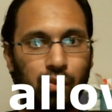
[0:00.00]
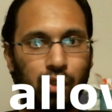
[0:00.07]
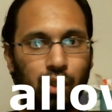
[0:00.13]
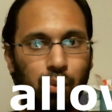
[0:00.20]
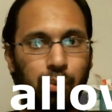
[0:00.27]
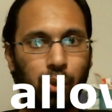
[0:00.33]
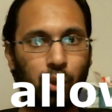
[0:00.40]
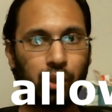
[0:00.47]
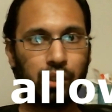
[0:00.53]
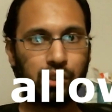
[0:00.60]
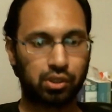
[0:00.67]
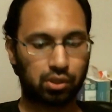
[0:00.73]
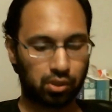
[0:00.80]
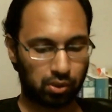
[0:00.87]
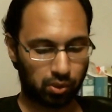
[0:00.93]
boys
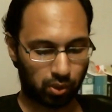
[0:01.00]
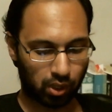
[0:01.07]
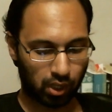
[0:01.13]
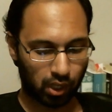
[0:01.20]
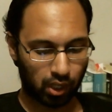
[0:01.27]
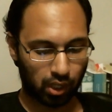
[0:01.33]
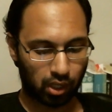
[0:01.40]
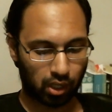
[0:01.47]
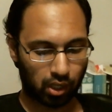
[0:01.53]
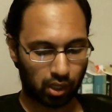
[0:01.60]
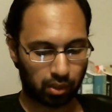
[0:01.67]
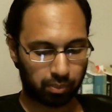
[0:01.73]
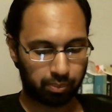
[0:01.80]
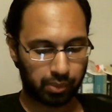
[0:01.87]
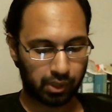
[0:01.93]
to
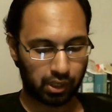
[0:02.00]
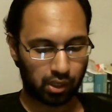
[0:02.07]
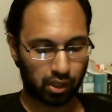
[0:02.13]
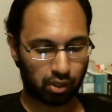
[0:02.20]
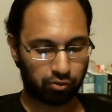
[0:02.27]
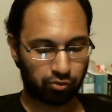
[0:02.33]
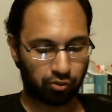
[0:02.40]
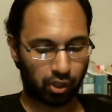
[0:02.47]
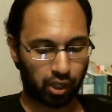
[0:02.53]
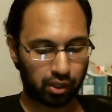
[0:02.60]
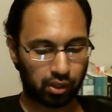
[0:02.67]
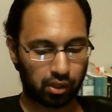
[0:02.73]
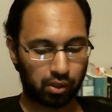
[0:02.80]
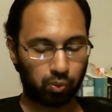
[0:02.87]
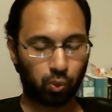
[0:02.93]
be fought
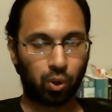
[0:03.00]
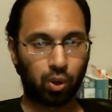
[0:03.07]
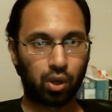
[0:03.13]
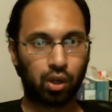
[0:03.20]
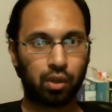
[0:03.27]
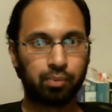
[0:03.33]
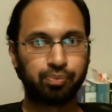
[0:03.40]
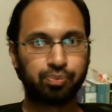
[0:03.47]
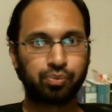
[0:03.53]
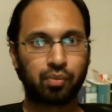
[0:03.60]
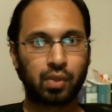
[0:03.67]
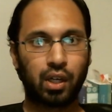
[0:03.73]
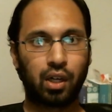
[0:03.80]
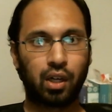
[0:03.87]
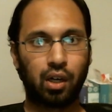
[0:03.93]
in war.
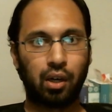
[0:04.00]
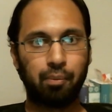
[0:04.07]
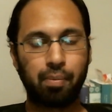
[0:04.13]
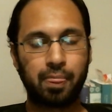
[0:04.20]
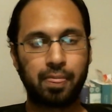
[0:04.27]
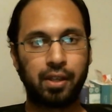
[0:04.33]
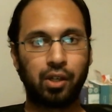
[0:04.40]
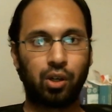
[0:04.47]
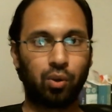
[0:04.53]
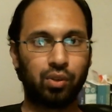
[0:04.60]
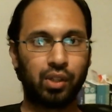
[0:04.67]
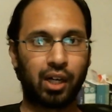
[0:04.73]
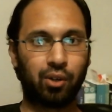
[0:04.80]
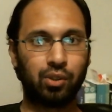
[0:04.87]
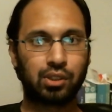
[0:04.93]

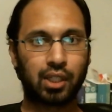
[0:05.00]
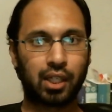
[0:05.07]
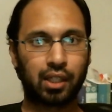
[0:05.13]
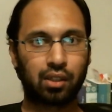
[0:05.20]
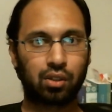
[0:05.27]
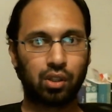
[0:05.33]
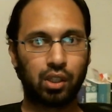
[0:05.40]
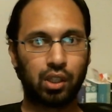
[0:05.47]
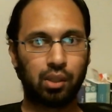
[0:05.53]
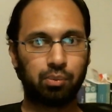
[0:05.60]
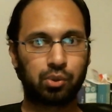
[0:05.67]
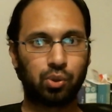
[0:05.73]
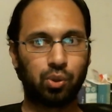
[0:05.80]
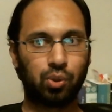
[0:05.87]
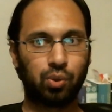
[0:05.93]
Now is that claim
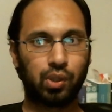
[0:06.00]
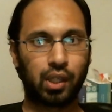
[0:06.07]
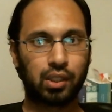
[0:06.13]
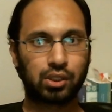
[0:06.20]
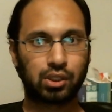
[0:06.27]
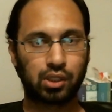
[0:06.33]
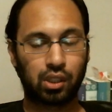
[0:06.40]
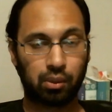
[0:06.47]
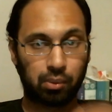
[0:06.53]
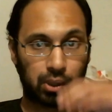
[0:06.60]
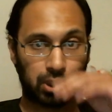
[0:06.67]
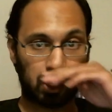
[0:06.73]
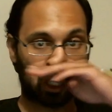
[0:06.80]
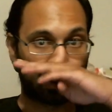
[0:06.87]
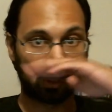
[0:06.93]
true that Islam
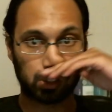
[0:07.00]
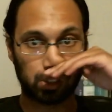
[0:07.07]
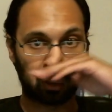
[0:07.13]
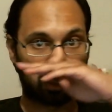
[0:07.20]
allows,